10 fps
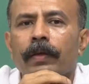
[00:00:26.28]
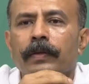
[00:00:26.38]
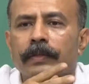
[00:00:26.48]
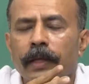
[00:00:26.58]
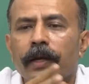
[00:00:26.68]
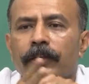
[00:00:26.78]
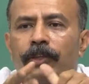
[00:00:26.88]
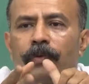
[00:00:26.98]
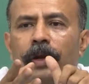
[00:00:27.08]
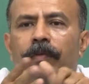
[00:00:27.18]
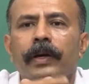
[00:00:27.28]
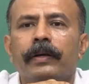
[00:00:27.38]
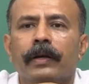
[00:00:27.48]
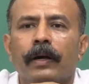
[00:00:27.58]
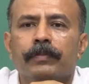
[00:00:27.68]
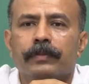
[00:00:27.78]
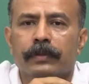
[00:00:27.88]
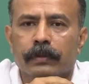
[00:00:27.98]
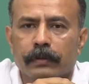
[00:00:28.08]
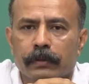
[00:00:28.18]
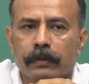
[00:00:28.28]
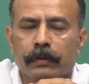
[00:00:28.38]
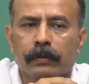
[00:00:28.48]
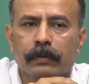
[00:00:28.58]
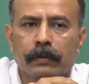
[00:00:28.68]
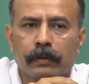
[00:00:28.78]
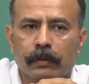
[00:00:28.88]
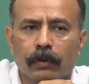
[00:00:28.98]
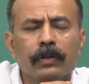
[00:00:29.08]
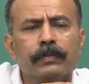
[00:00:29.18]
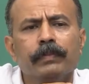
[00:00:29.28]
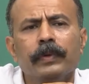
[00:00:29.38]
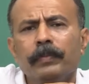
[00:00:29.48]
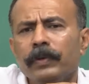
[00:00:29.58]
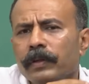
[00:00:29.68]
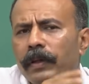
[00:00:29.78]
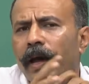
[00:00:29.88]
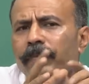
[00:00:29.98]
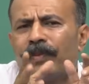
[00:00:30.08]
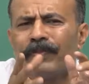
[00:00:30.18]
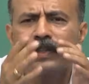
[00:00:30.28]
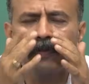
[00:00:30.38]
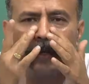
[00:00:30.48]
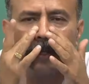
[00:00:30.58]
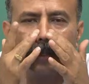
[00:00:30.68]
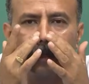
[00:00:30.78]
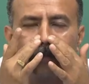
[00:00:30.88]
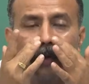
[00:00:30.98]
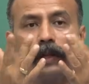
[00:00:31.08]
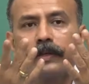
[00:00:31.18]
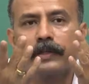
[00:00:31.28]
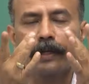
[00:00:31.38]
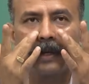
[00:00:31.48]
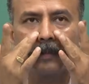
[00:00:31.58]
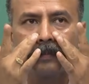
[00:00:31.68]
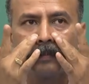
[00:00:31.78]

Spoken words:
cell culture, whenever it comes across, people have the first feeling that, well, it is a